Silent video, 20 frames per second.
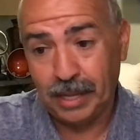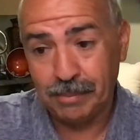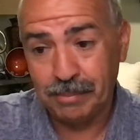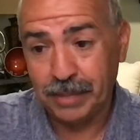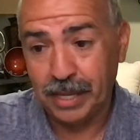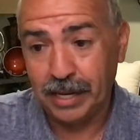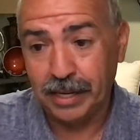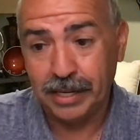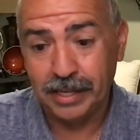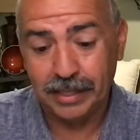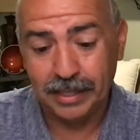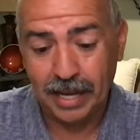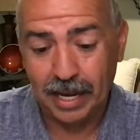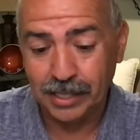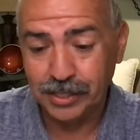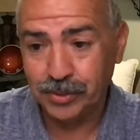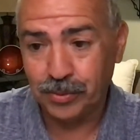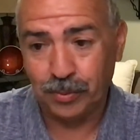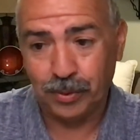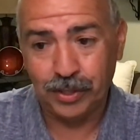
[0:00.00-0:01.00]
thinking
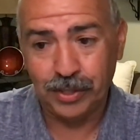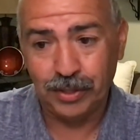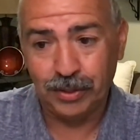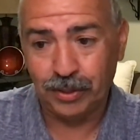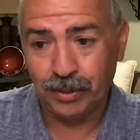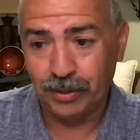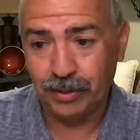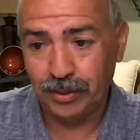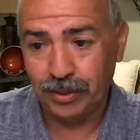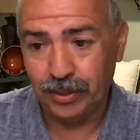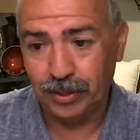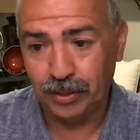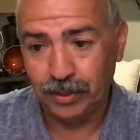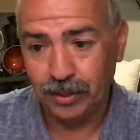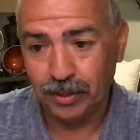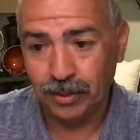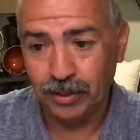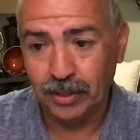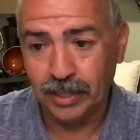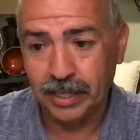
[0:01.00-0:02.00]
that's where
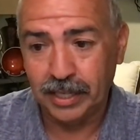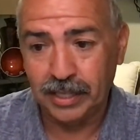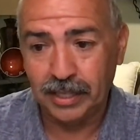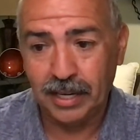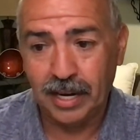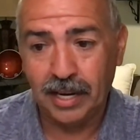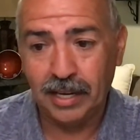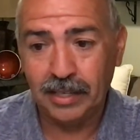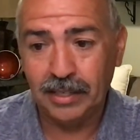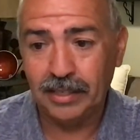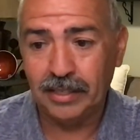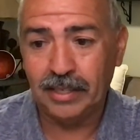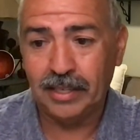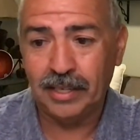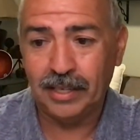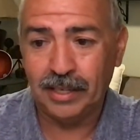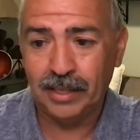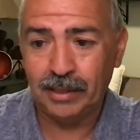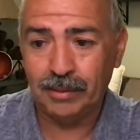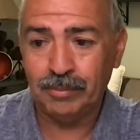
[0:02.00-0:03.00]
you're looking at,
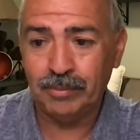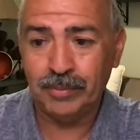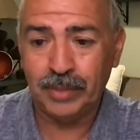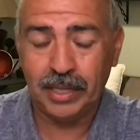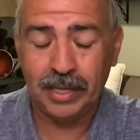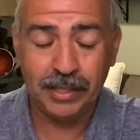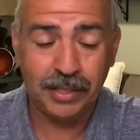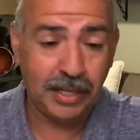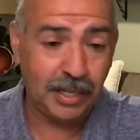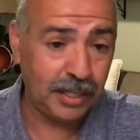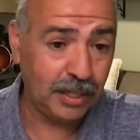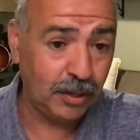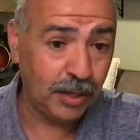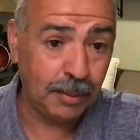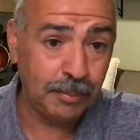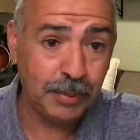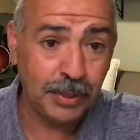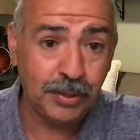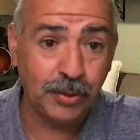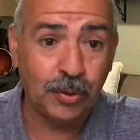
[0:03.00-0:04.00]
and then
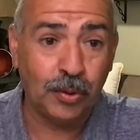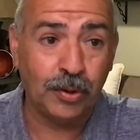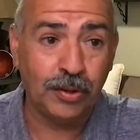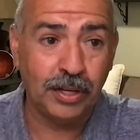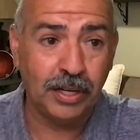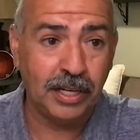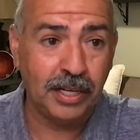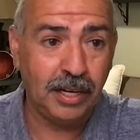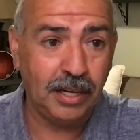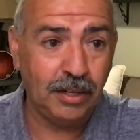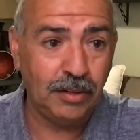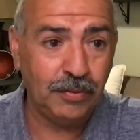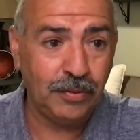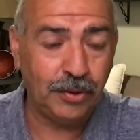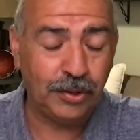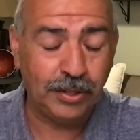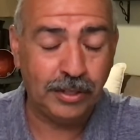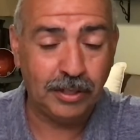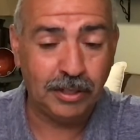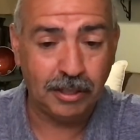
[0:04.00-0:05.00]
up in Northern
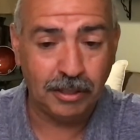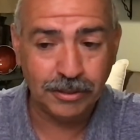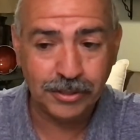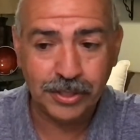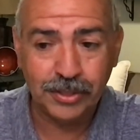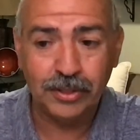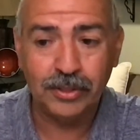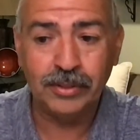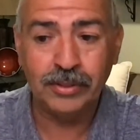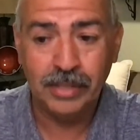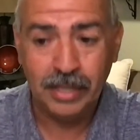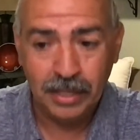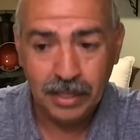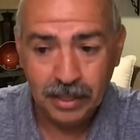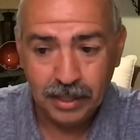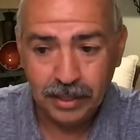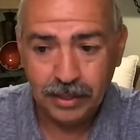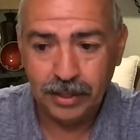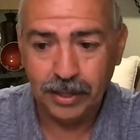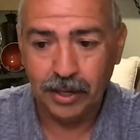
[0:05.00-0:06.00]
California also,
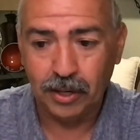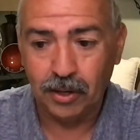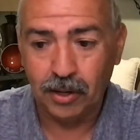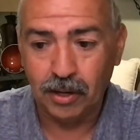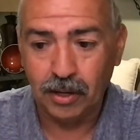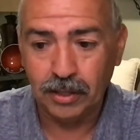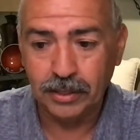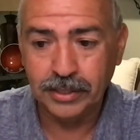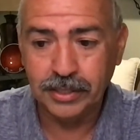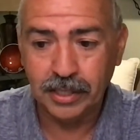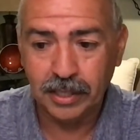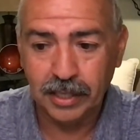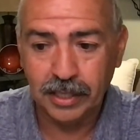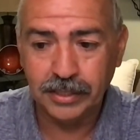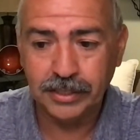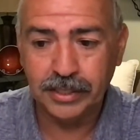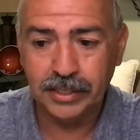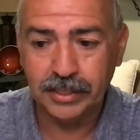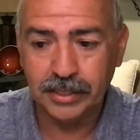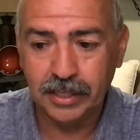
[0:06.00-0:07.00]
there are
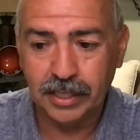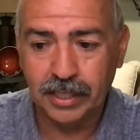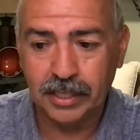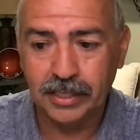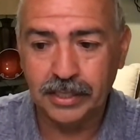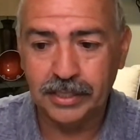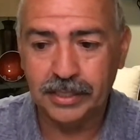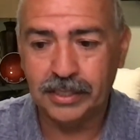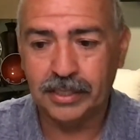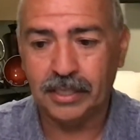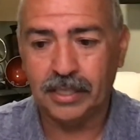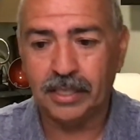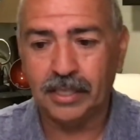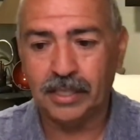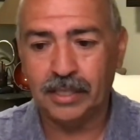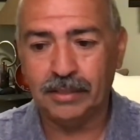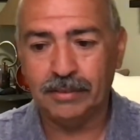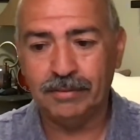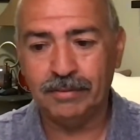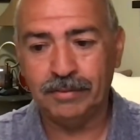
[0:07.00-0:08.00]
tons and tons
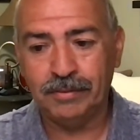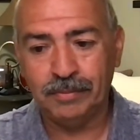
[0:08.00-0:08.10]
of